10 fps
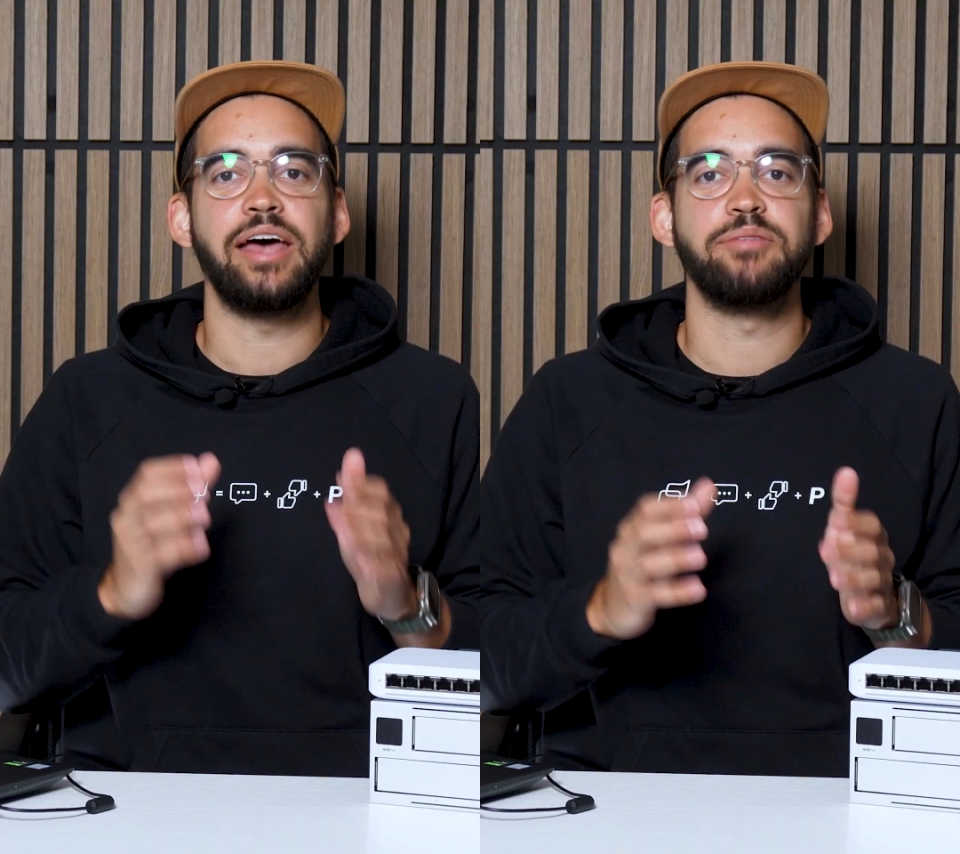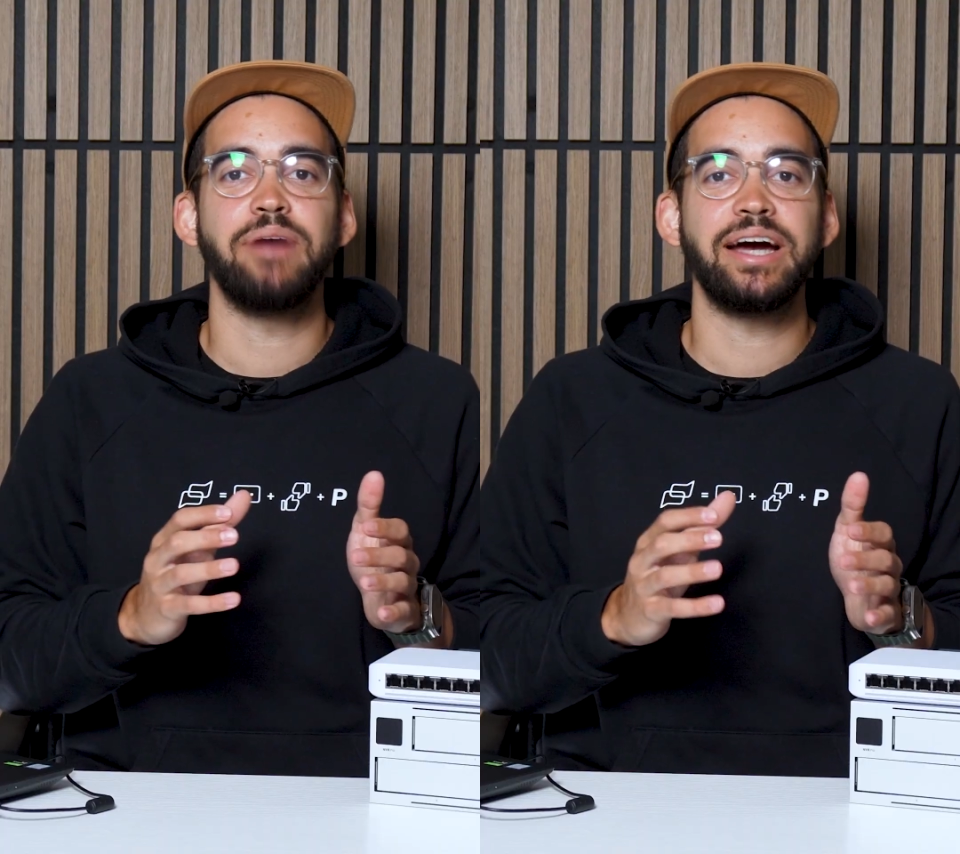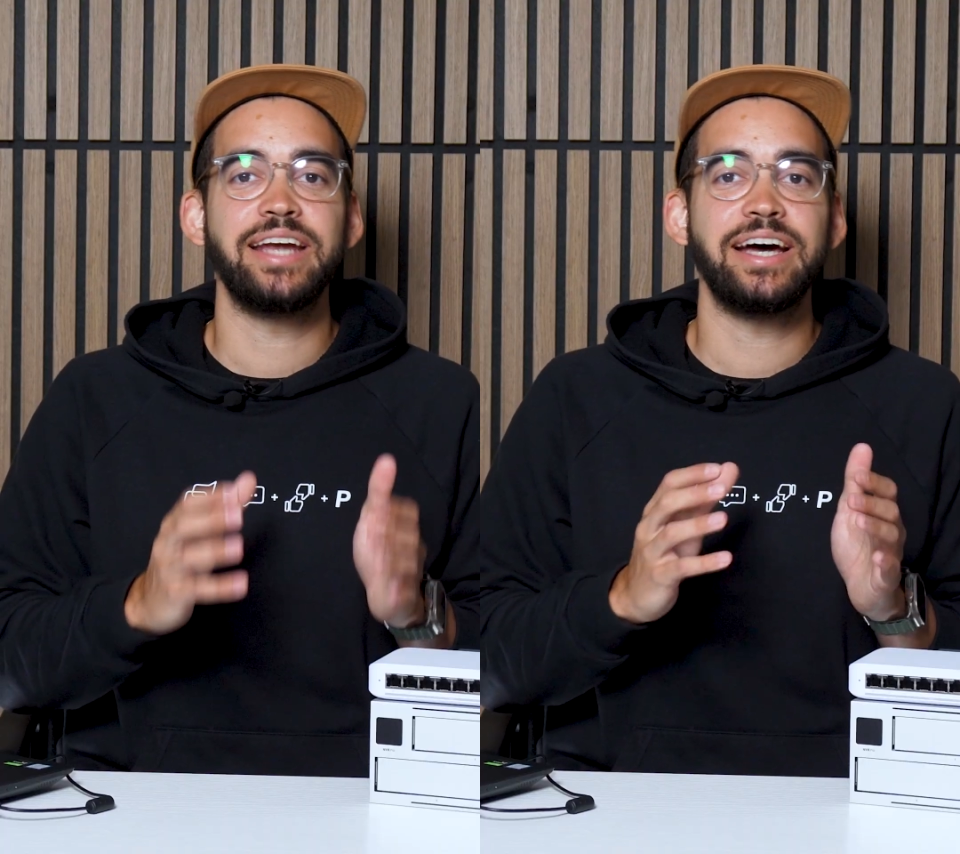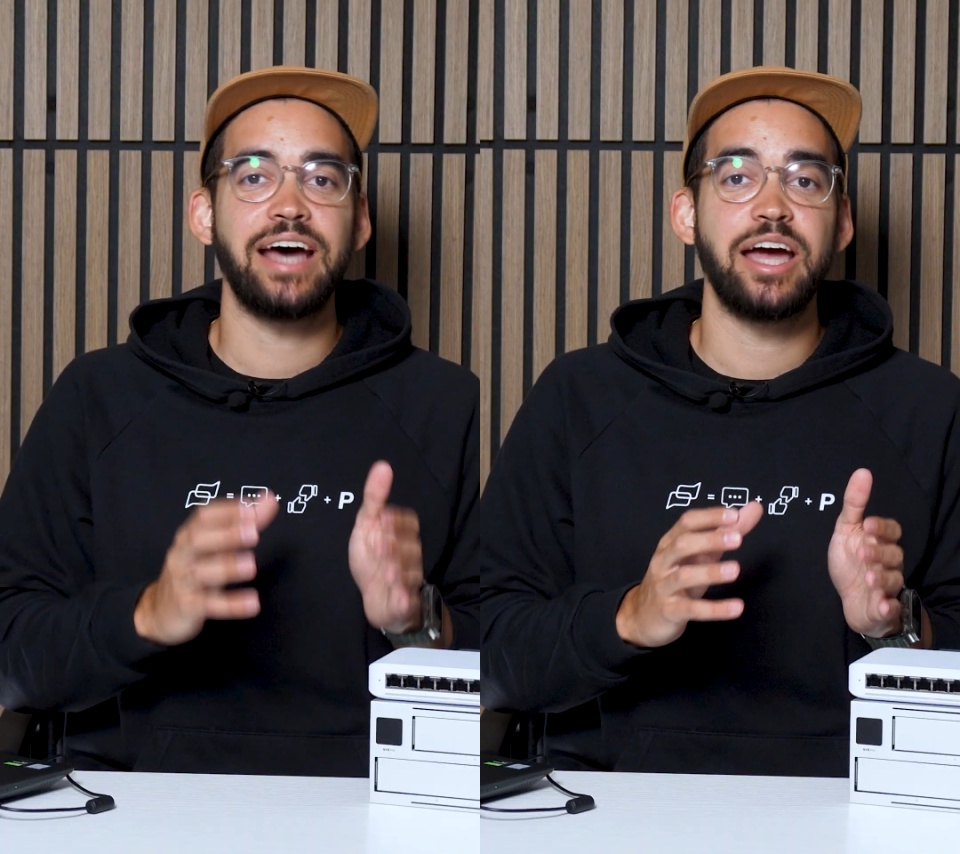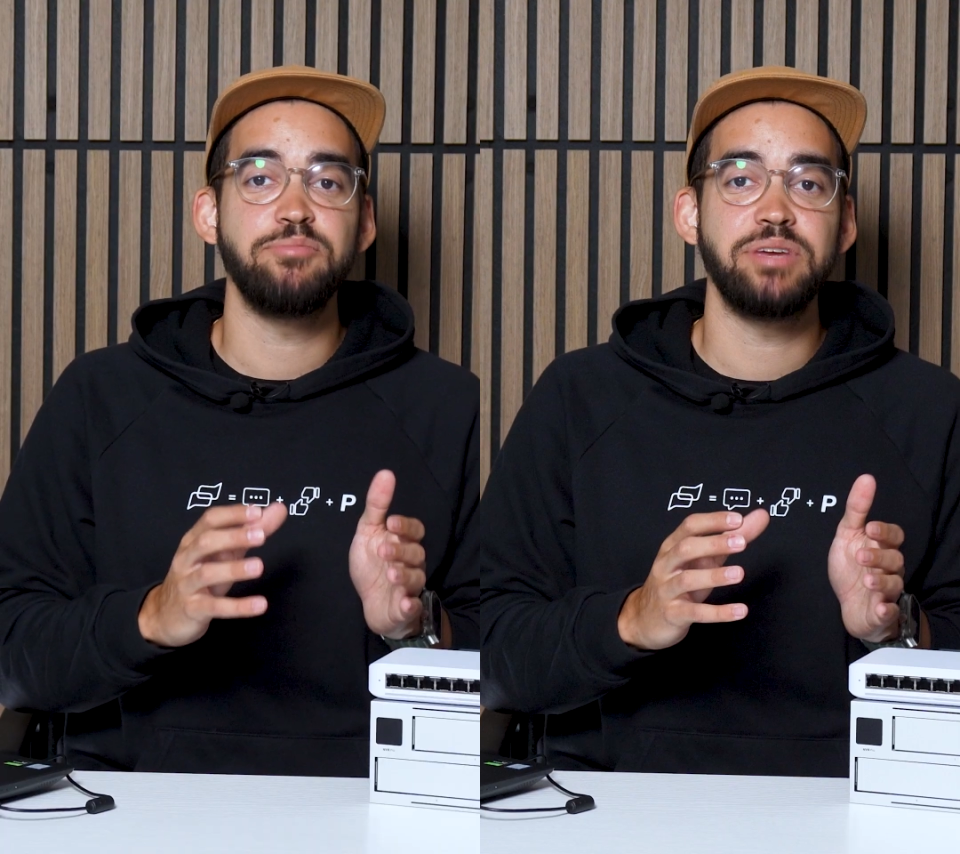And by that,
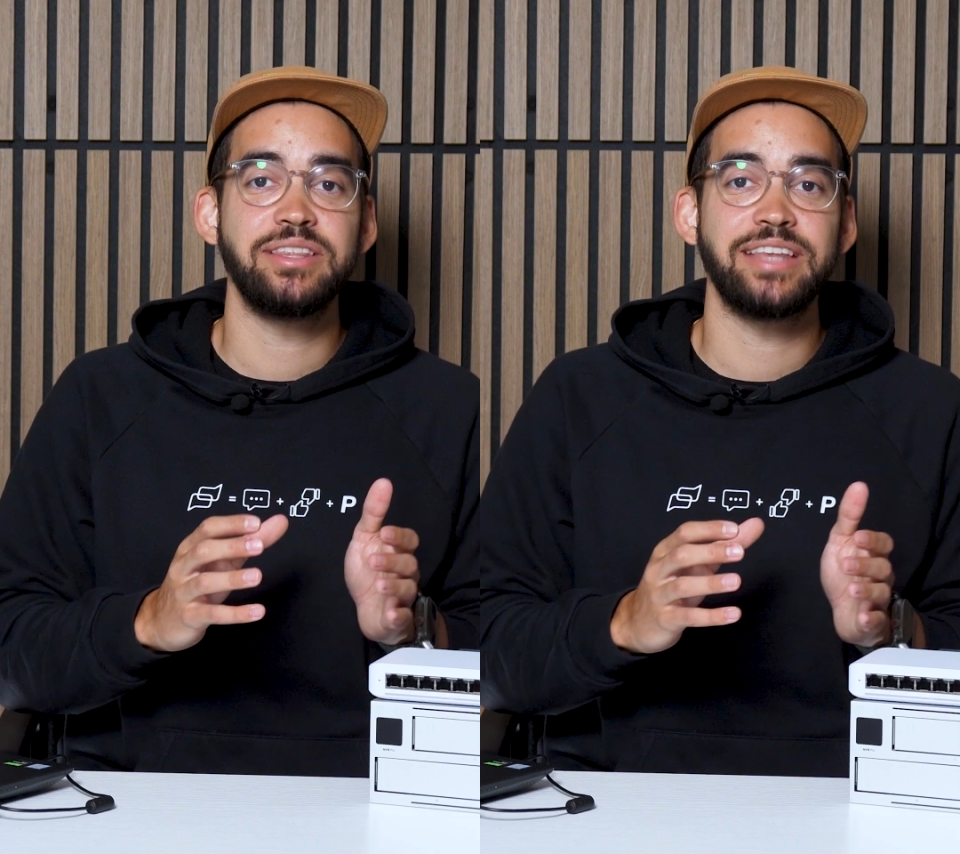I mean